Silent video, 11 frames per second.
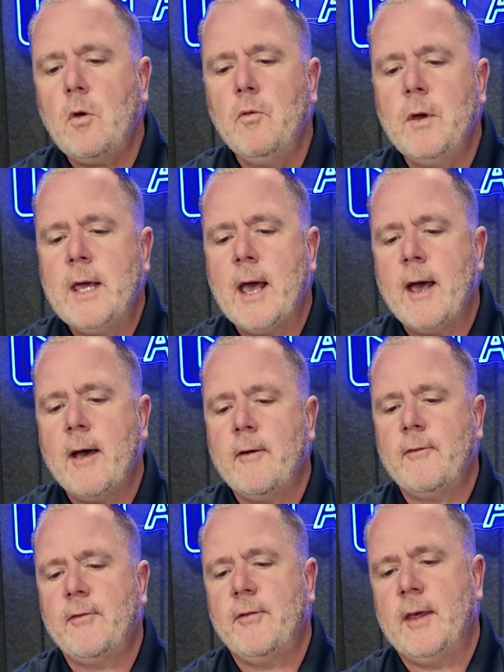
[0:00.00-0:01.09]
We
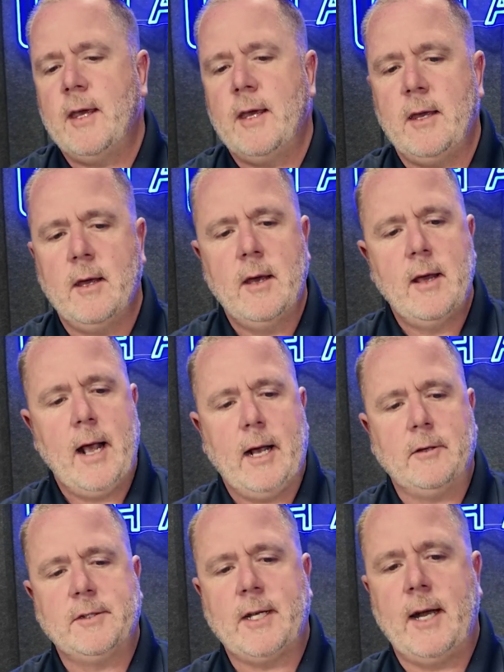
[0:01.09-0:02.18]
have the
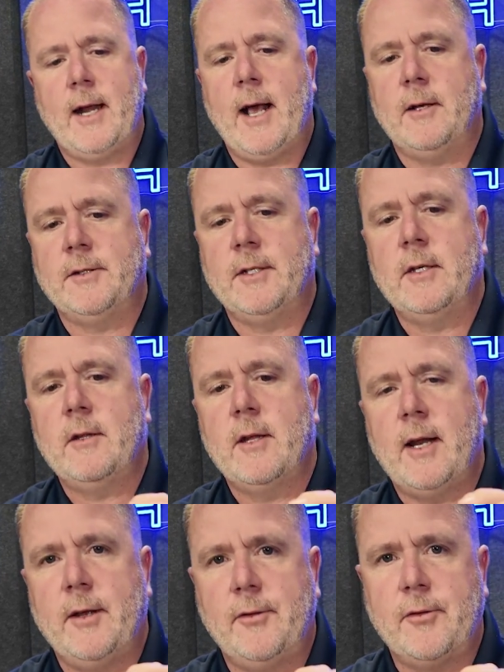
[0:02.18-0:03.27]
outside housing
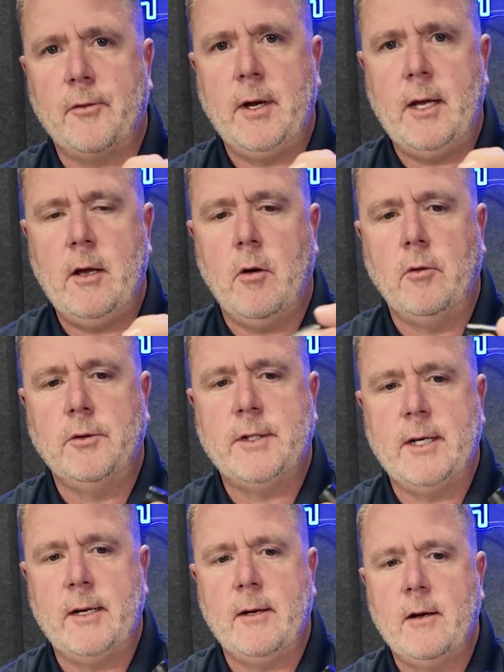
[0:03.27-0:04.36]
that has 3 holes
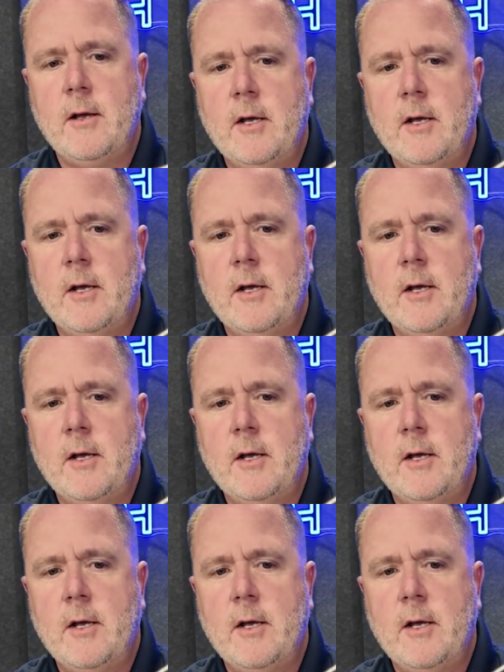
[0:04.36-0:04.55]
in it,